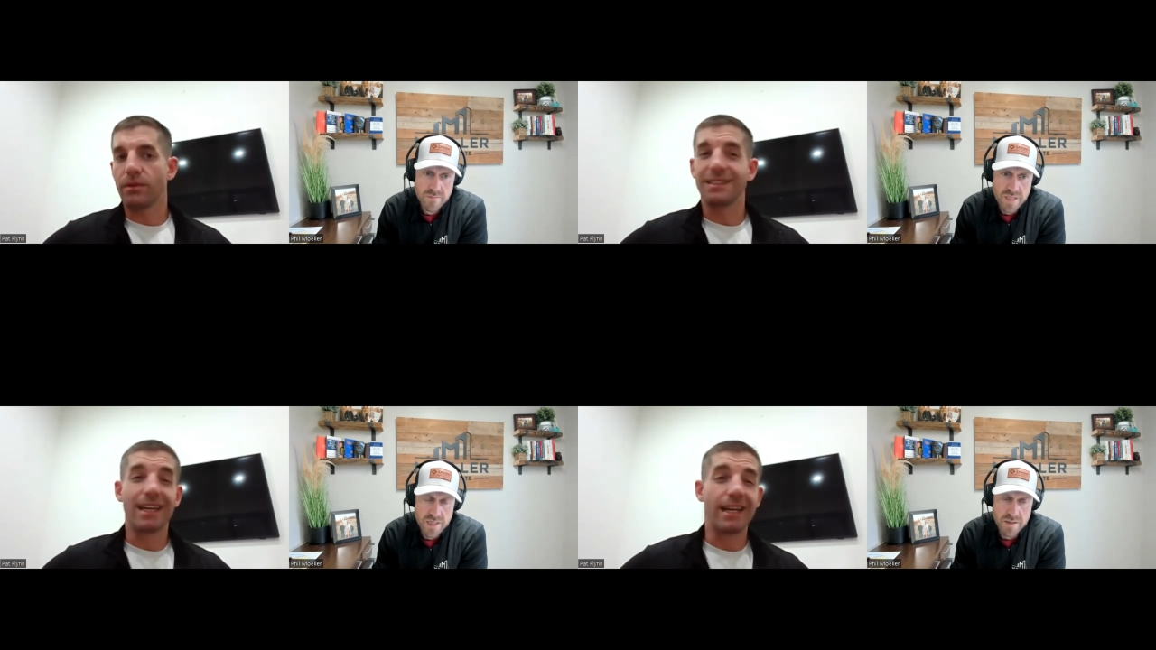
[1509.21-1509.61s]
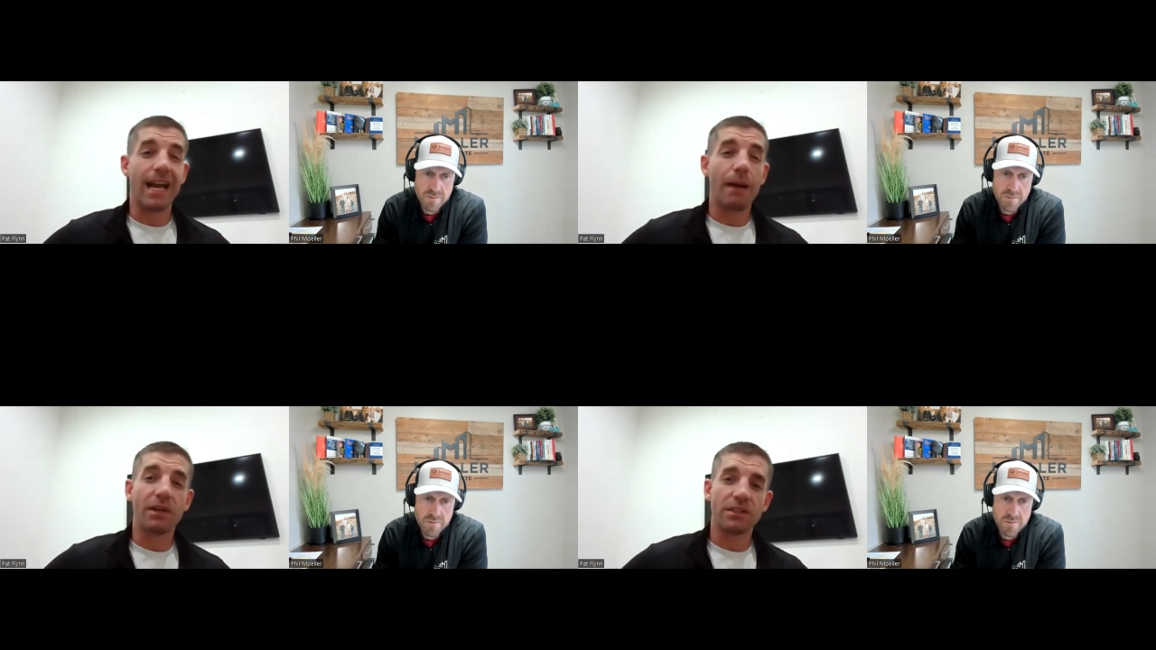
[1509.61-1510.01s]
Speaker 1: Once again,
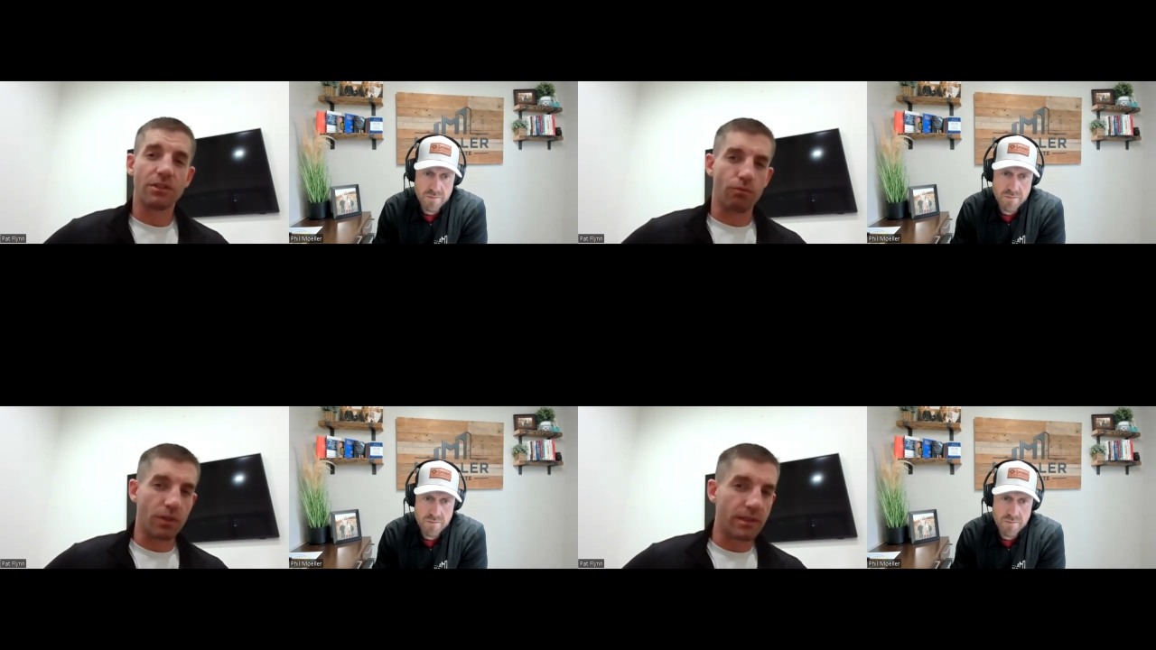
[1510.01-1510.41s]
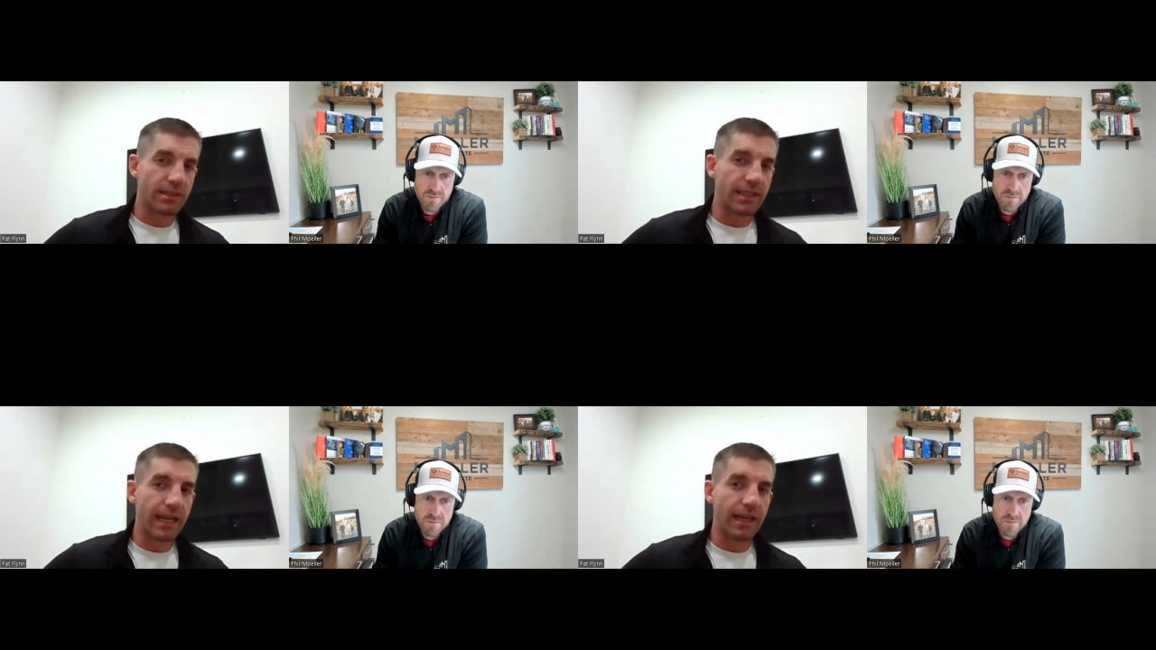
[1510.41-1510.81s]
not because of real
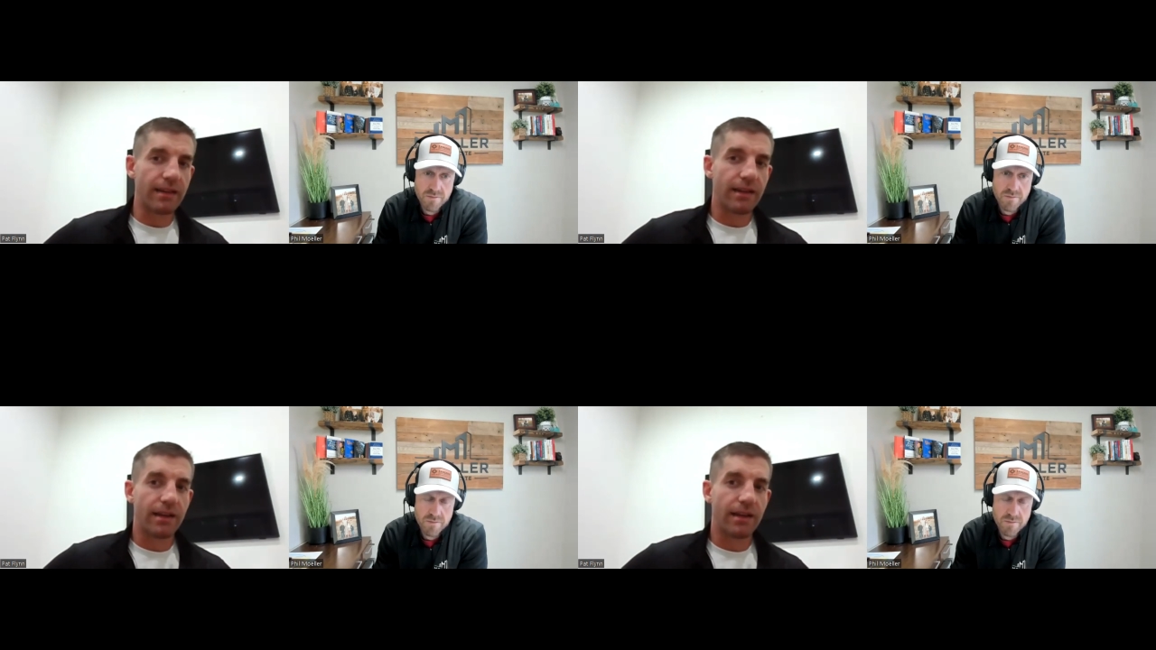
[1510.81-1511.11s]
estate.